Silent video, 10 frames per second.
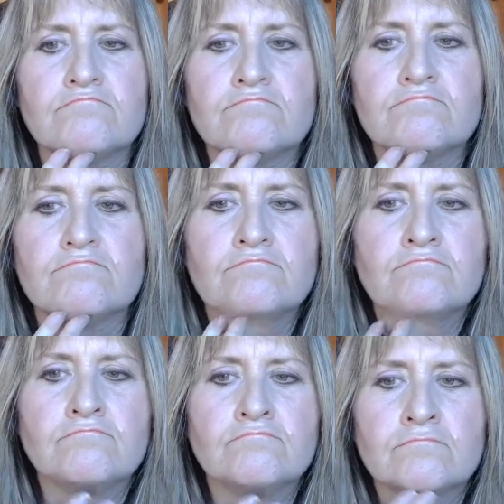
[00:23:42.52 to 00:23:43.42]

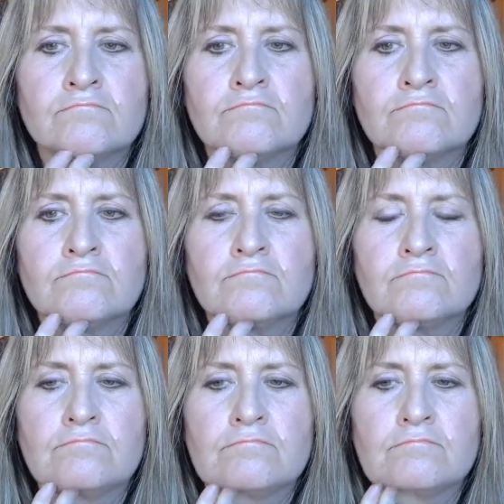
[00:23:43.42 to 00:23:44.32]

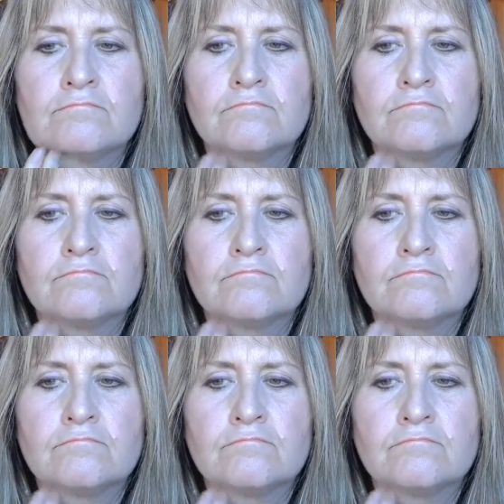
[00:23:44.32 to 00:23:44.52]
[no speech]